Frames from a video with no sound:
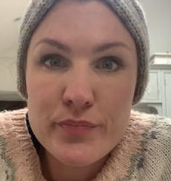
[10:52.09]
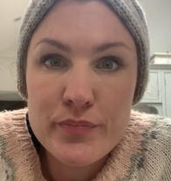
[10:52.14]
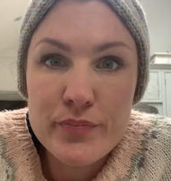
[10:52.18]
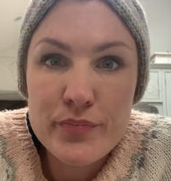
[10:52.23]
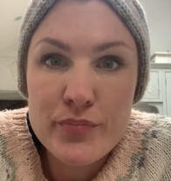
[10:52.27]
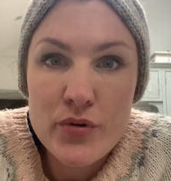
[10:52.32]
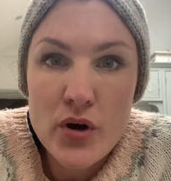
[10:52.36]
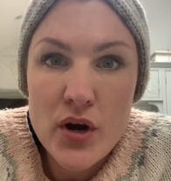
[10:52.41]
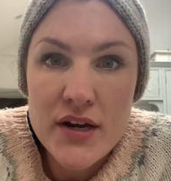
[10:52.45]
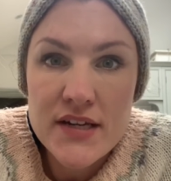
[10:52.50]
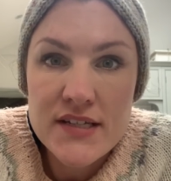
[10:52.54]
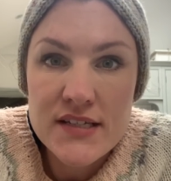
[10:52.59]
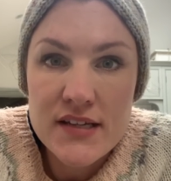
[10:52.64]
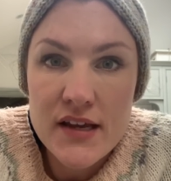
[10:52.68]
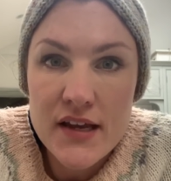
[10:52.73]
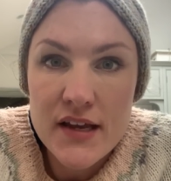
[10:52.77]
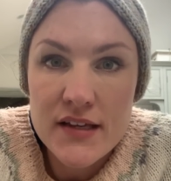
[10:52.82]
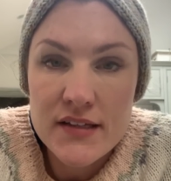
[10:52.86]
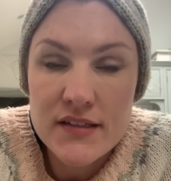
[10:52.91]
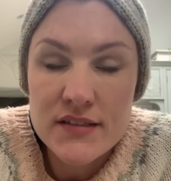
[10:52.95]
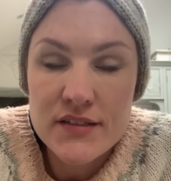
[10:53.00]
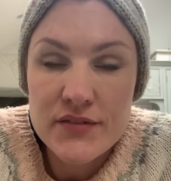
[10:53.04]
brighter
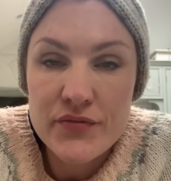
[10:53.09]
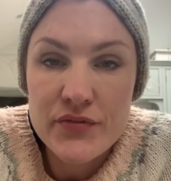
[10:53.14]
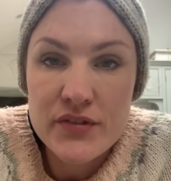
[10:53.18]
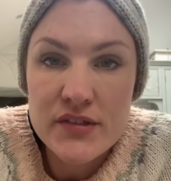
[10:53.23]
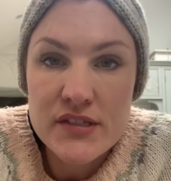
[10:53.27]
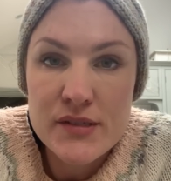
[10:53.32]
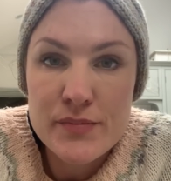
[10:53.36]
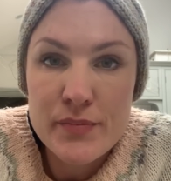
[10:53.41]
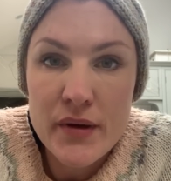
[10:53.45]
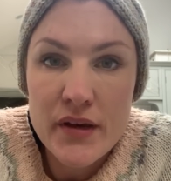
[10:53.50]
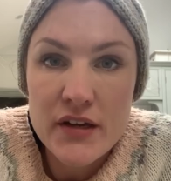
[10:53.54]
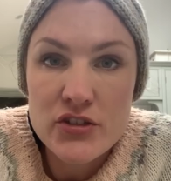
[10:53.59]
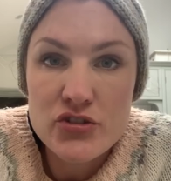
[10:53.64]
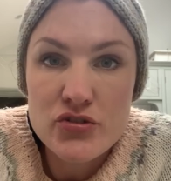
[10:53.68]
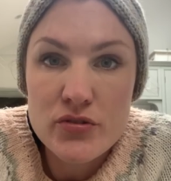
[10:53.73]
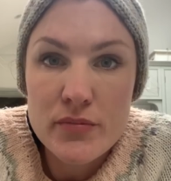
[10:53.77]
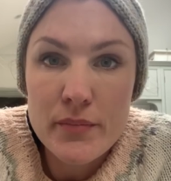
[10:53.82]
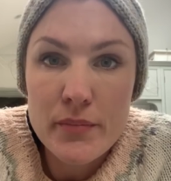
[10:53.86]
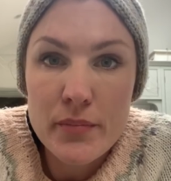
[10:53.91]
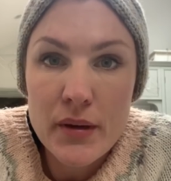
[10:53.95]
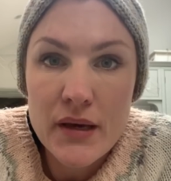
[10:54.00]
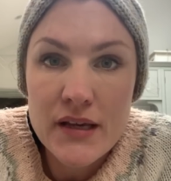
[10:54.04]
end of the
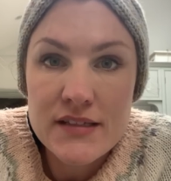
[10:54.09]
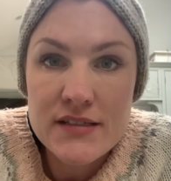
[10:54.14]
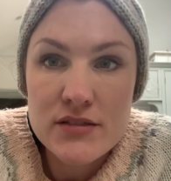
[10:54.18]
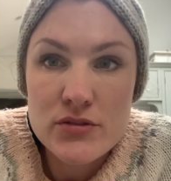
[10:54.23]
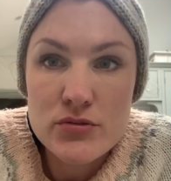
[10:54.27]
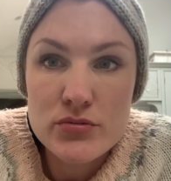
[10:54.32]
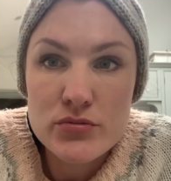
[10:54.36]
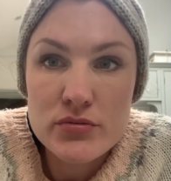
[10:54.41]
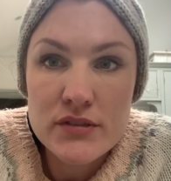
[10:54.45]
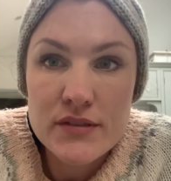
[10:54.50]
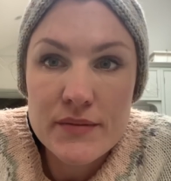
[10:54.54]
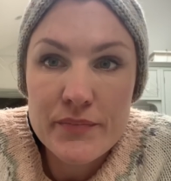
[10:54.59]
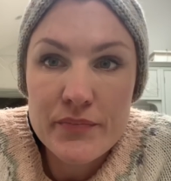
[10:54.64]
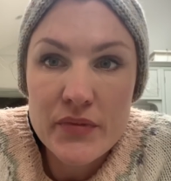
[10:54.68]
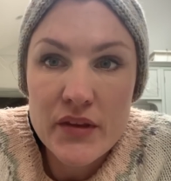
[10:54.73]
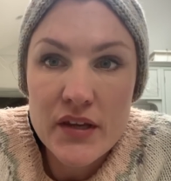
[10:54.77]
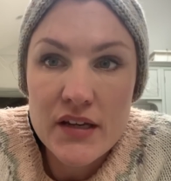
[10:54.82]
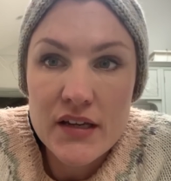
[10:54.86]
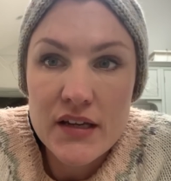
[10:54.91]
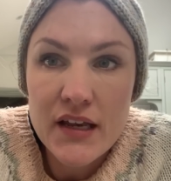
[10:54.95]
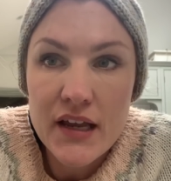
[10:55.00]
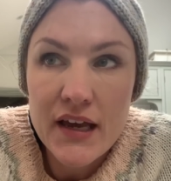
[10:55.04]
spectrum pastels.
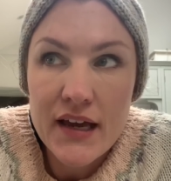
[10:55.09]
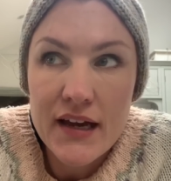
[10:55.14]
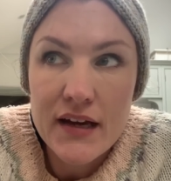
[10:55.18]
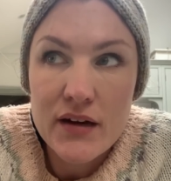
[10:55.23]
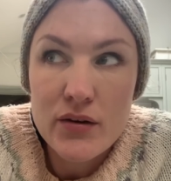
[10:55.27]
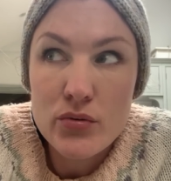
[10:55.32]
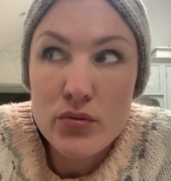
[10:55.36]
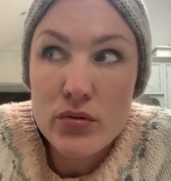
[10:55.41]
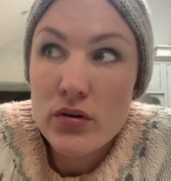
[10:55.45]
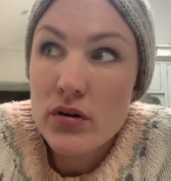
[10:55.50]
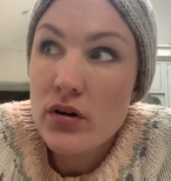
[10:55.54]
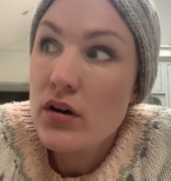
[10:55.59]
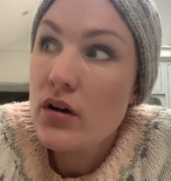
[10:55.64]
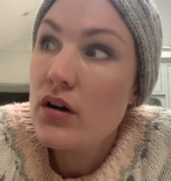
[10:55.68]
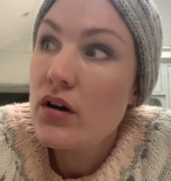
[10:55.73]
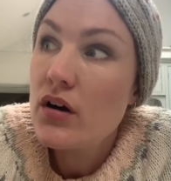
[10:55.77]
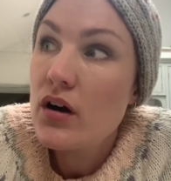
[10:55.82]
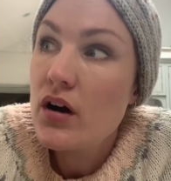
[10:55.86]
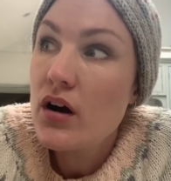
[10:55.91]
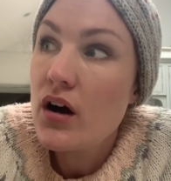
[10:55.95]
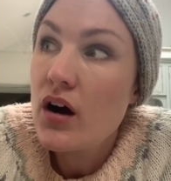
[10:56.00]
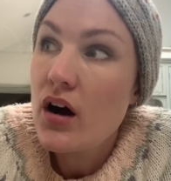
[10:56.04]
And now
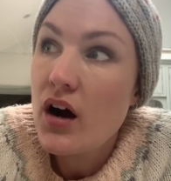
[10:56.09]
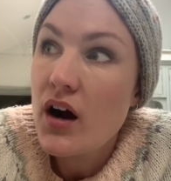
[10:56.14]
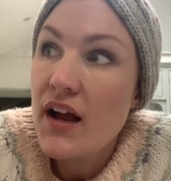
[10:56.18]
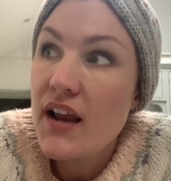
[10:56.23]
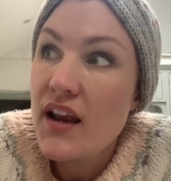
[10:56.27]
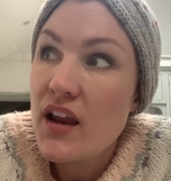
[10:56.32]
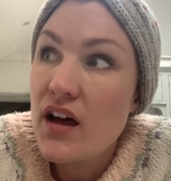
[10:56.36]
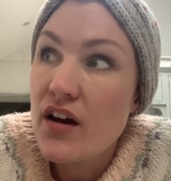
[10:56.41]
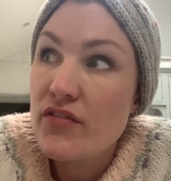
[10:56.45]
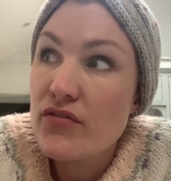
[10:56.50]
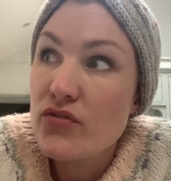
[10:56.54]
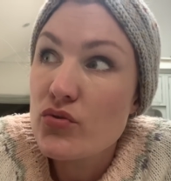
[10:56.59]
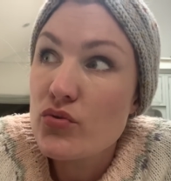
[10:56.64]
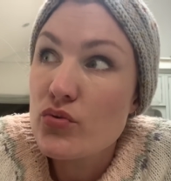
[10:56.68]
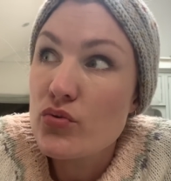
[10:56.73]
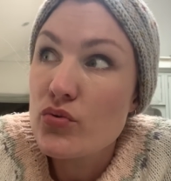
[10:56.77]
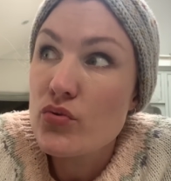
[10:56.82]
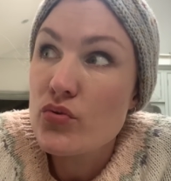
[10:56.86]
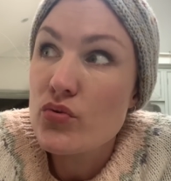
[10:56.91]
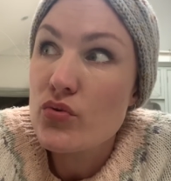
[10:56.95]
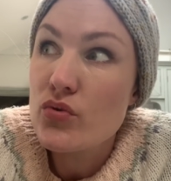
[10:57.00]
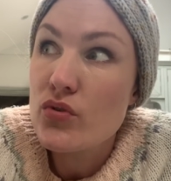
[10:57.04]
I love
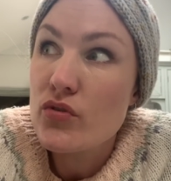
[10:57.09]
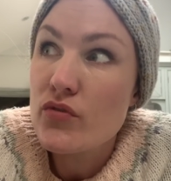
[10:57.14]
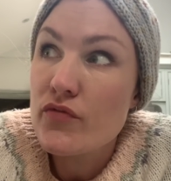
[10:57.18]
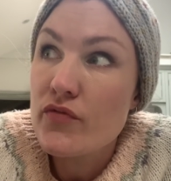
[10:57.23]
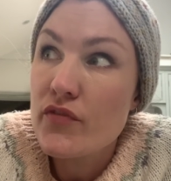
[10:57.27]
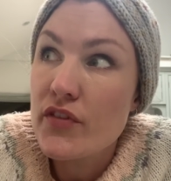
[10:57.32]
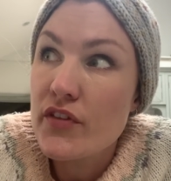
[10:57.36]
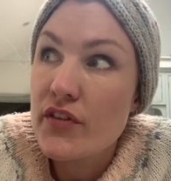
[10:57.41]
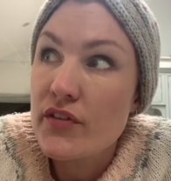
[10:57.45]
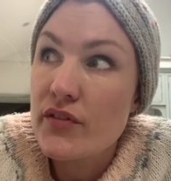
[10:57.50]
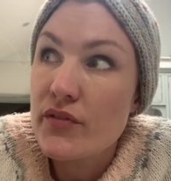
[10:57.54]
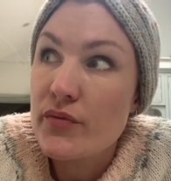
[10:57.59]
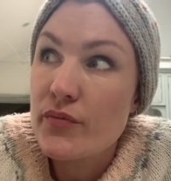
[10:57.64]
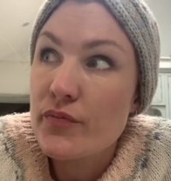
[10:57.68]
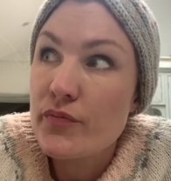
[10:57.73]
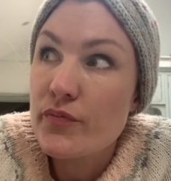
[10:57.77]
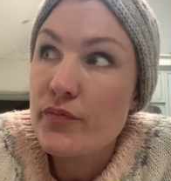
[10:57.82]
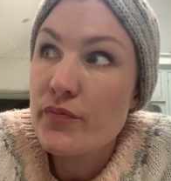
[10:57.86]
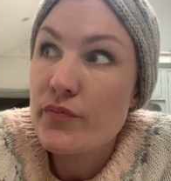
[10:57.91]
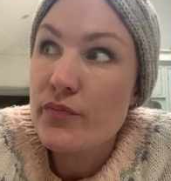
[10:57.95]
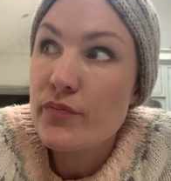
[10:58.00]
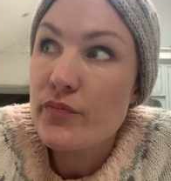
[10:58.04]
all of the
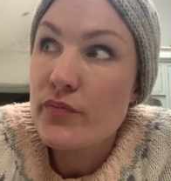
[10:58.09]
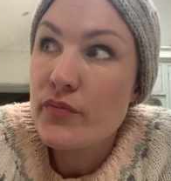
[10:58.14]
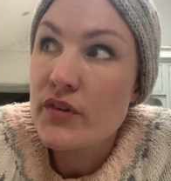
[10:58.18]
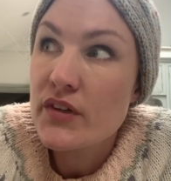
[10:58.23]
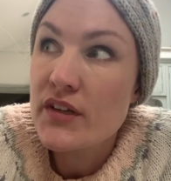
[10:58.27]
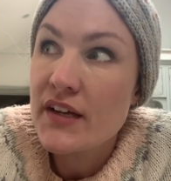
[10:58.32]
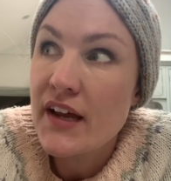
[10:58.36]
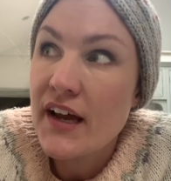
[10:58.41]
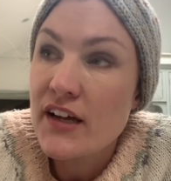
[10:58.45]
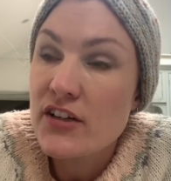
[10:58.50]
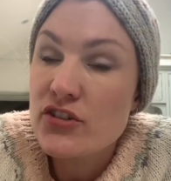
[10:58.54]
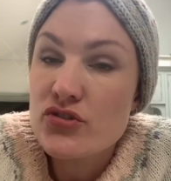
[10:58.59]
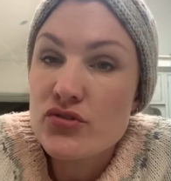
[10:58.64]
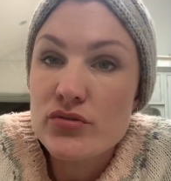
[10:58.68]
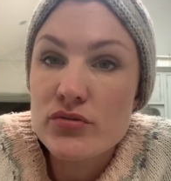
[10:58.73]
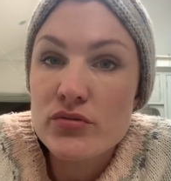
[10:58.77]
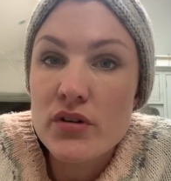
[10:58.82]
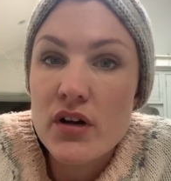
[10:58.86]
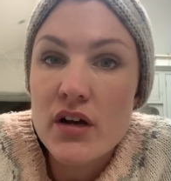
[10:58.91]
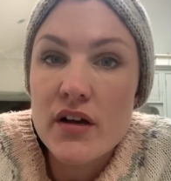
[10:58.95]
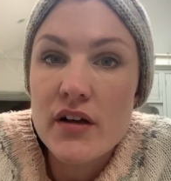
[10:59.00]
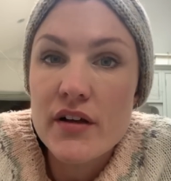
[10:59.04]

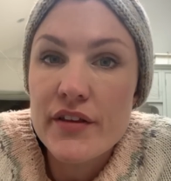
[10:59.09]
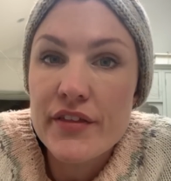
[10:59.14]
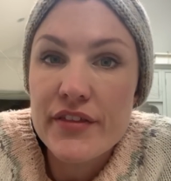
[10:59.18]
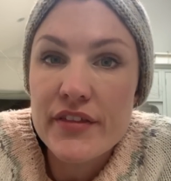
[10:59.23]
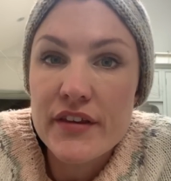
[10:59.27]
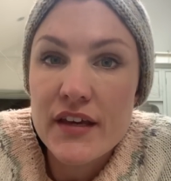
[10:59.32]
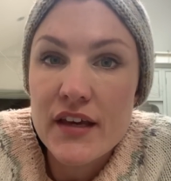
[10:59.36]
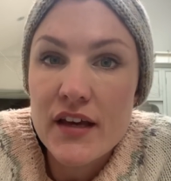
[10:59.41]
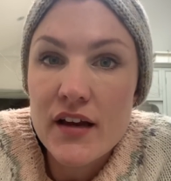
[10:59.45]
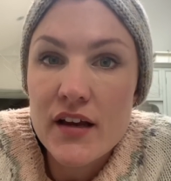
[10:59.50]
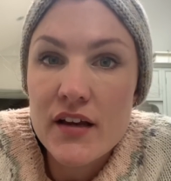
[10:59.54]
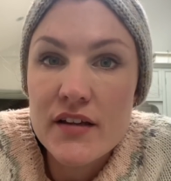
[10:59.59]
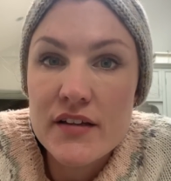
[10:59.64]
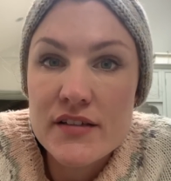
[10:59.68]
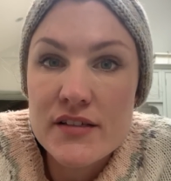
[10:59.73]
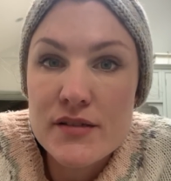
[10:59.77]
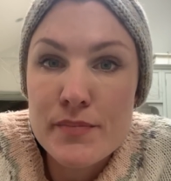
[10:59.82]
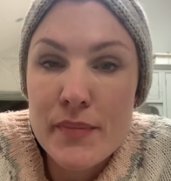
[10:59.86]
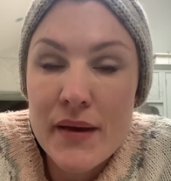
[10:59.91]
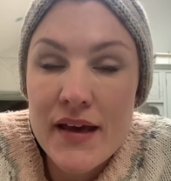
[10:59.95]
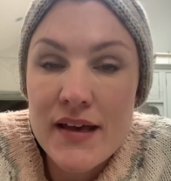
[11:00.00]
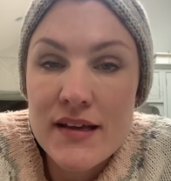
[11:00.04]
natural earthy colours
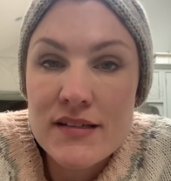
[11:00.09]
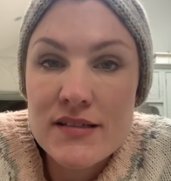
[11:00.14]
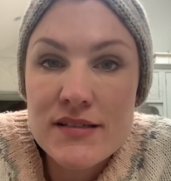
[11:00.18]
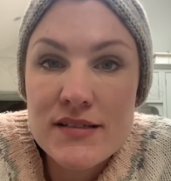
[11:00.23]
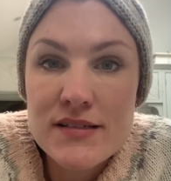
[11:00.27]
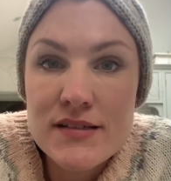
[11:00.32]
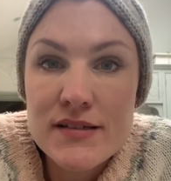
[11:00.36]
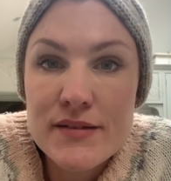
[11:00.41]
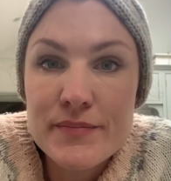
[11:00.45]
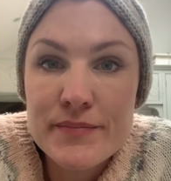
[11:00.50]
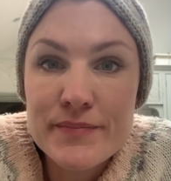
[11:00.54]
best.